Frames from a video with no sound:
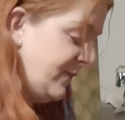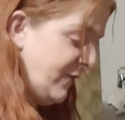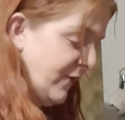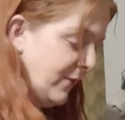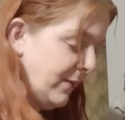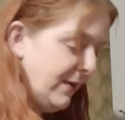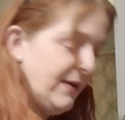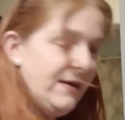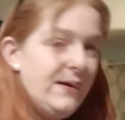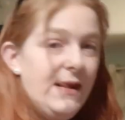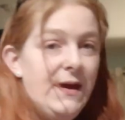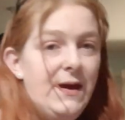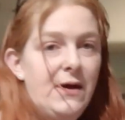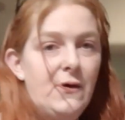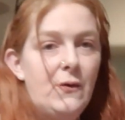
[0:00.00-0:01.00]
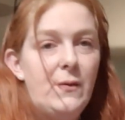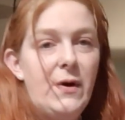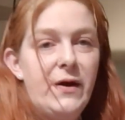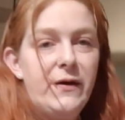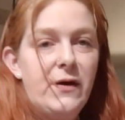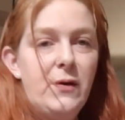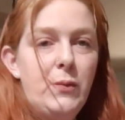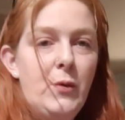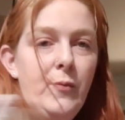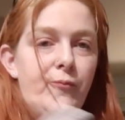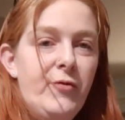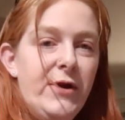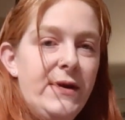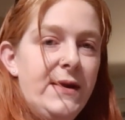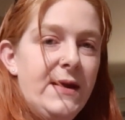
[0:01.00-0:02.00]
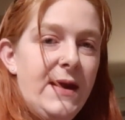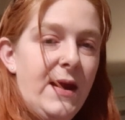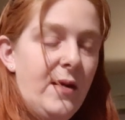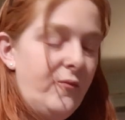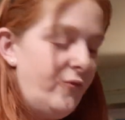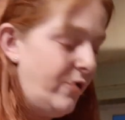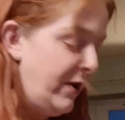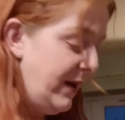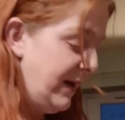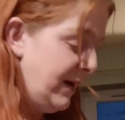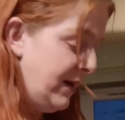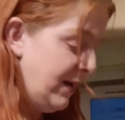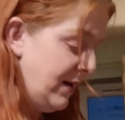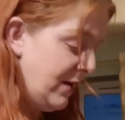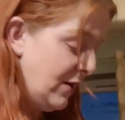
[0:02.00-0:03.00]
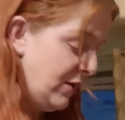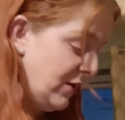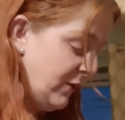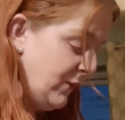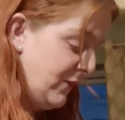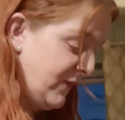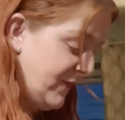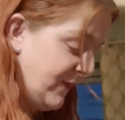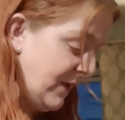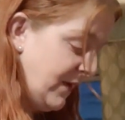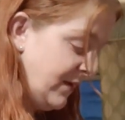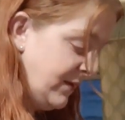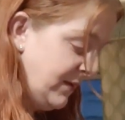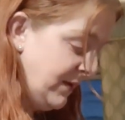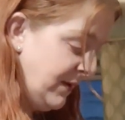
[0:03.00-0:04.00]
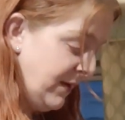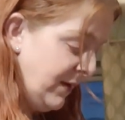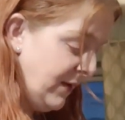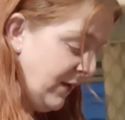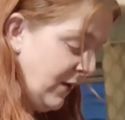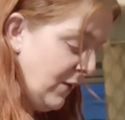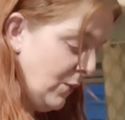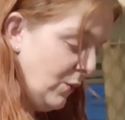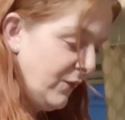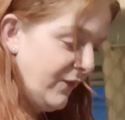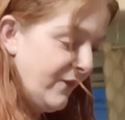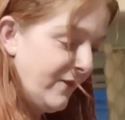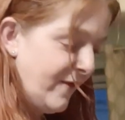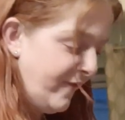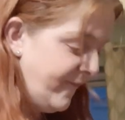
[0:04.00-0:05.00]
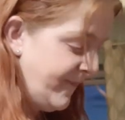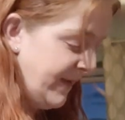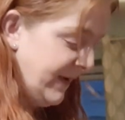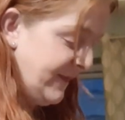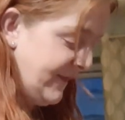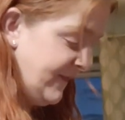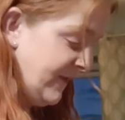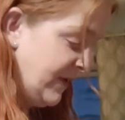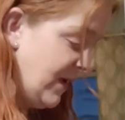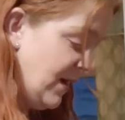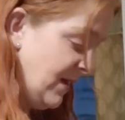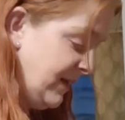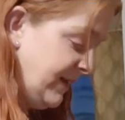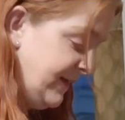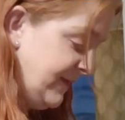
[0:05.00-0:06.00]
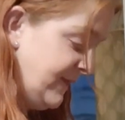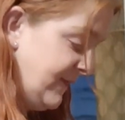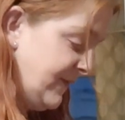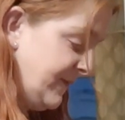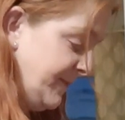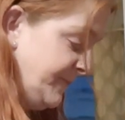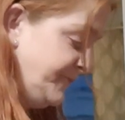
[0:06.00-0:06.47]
doing now, and I will bring the camera in closer once I've mixed the colours,